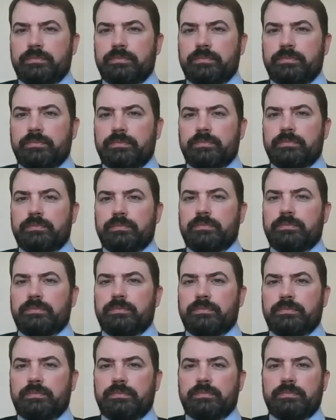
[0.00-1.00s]

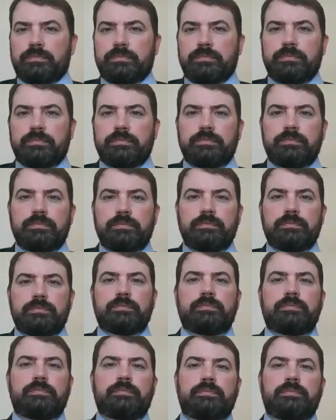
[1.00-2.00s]

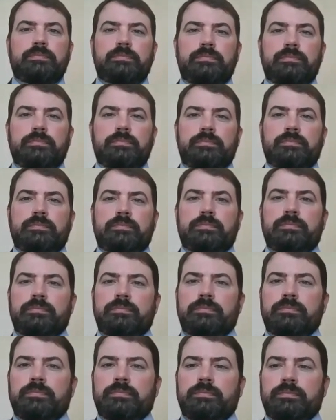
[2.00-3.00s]

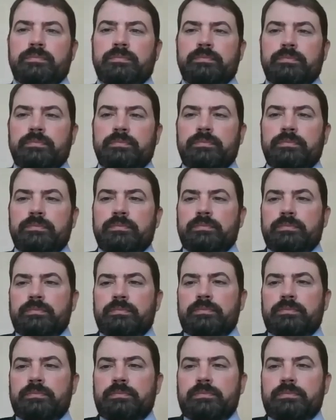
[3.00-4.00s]

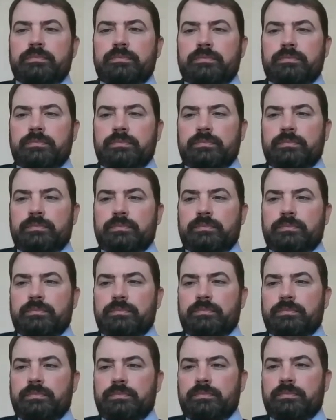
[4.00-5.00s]

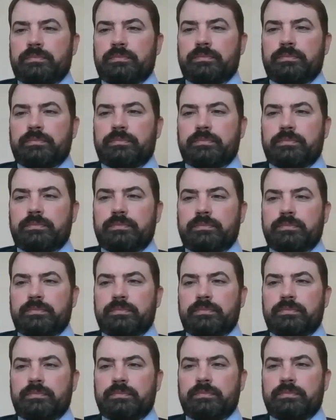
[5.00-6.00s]

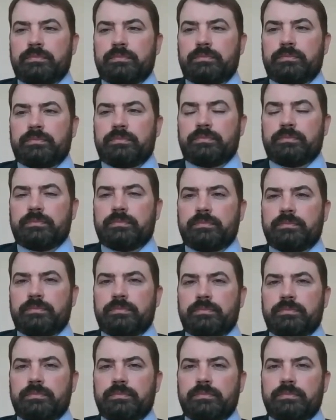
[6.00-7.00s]

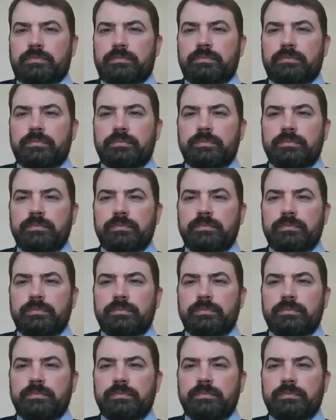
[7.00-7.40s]
(silent)